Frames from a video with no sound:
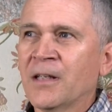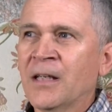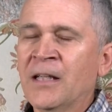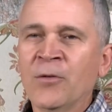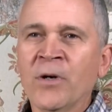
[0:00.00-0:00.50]

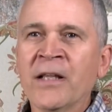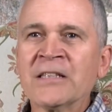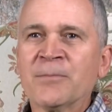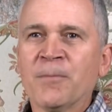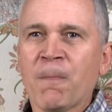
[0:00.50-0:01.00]
in the way
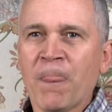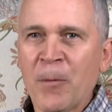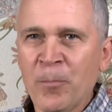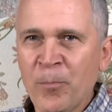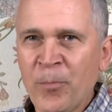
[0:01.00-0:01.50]
that's
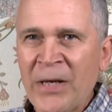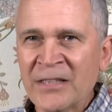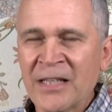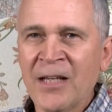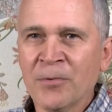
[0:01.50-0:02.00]

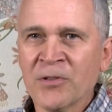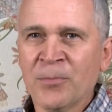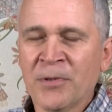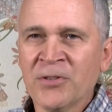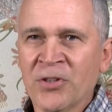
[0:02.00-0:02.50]
best able to
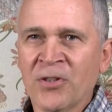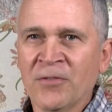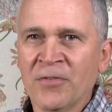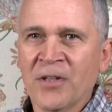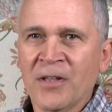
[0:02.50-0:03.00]

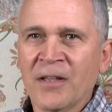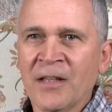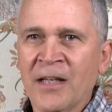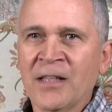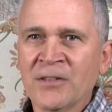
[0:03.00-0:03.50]
preserve
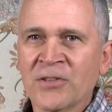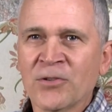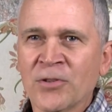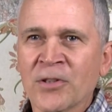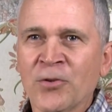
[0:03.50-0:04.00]
that
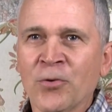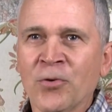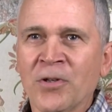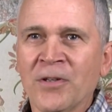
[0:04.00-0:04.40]
historical